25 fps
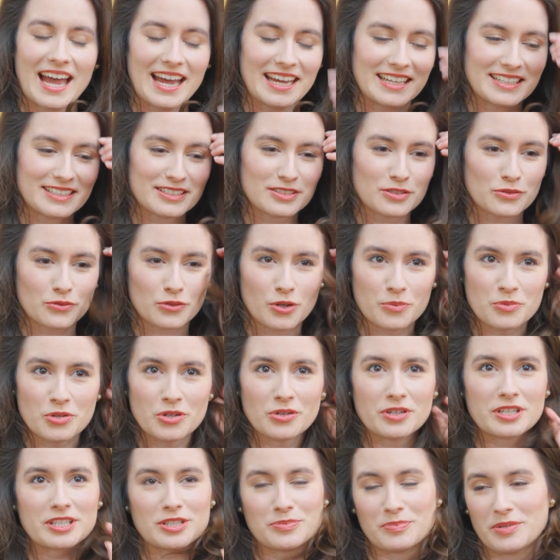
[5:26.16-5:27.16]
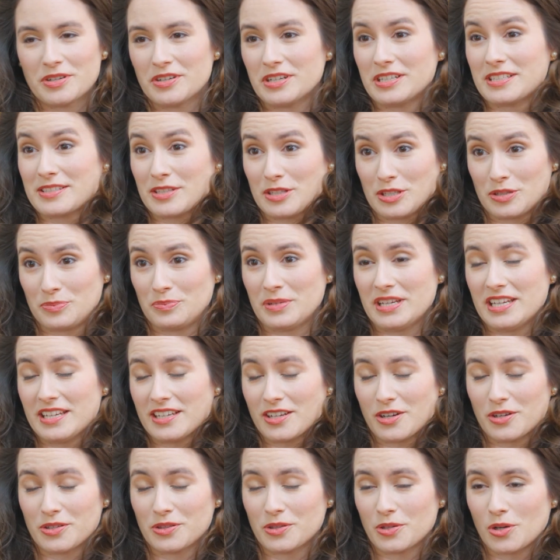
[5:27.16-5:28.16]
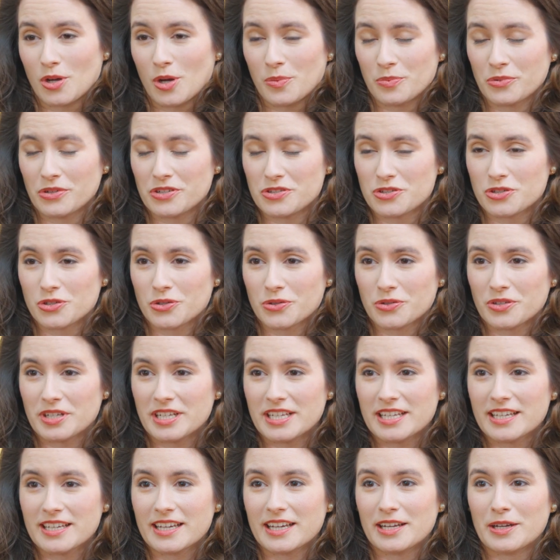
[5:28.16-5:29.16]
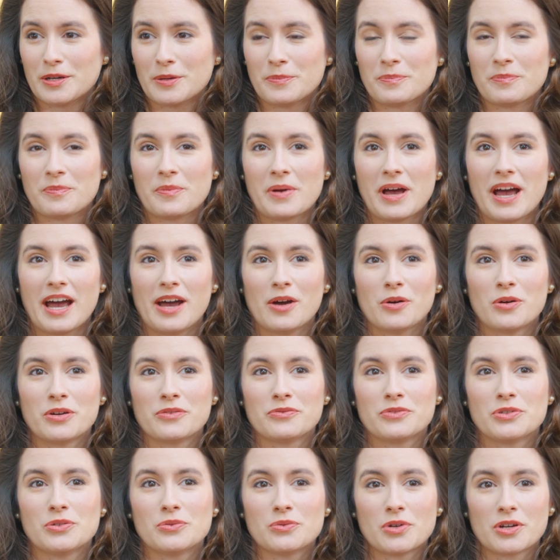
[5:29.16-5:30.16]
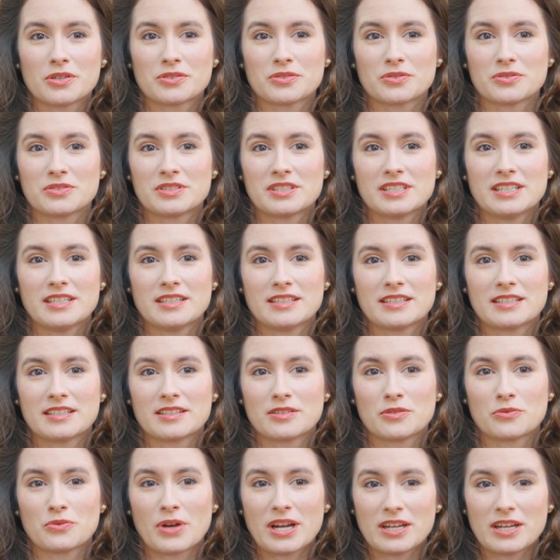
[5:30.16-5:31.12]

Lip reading: And from your experiences being on the opera jury, how have you also seen the